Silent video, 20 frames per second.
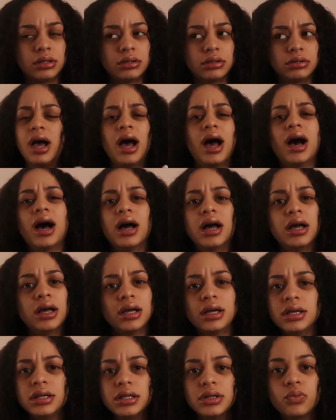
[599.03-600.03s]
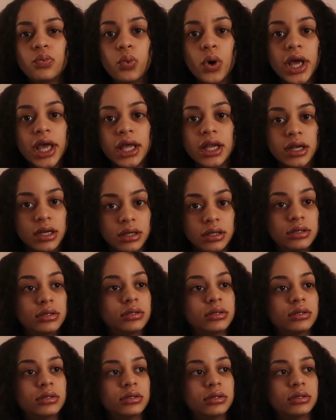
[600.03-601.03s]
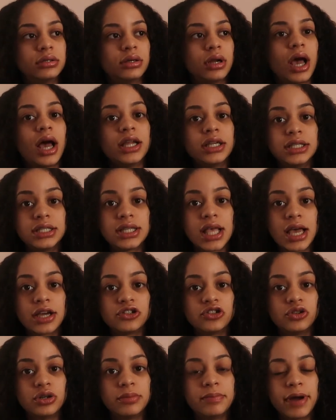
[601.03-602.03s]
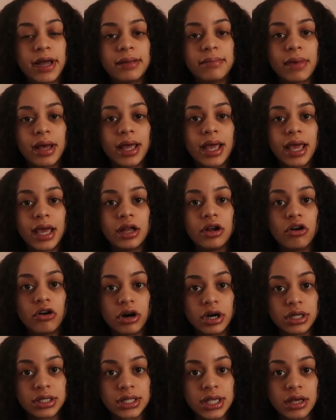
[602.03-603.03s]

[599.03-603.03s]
Huh? When? I just asked you to bite my hand hard as